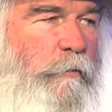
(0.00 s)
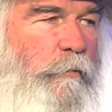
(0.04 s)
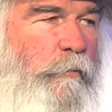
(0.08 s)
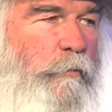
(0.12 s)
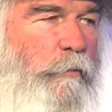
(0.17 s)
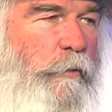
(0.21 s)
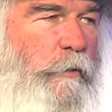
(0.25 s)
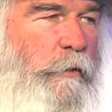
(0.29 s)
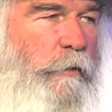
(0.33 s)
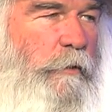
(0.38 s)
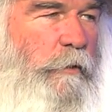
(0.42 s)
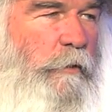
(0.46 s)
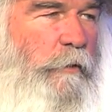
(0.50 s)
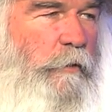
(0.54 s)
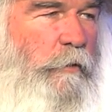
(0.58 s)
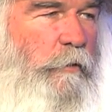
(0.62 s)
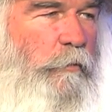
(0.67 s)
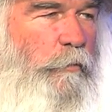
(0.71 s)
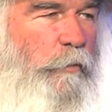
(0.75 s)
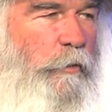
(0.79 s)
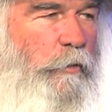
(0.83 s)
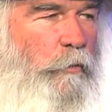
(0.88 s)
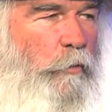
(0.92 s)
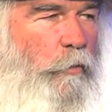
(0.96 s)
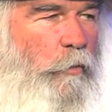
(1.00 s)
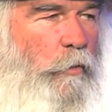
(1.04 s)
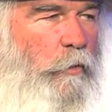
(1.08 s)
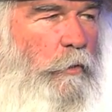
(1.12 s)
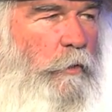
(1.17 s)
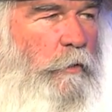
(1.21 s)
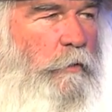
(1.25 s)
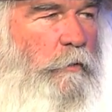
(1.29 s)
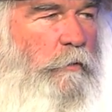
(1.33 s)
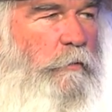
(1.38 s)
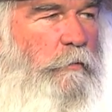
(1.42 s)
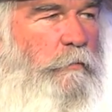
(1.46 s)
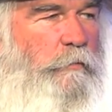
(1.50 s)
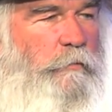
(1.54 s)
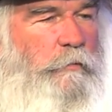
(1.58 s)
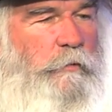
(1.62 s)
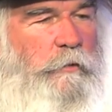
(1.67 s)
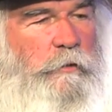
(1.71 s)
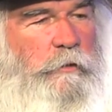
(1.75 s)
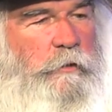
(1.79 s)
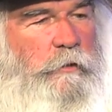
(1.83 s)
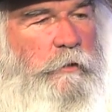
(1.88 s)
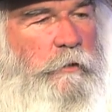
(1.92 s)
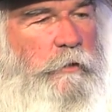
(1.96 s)
We recorded a
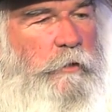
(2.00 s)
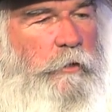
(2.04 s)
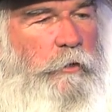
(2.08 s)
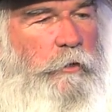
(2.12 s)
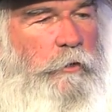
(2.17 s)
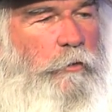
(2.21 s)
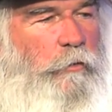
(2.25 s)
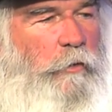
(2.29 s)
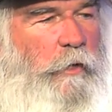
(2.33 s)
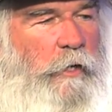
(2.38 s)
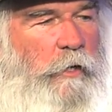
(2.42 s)
new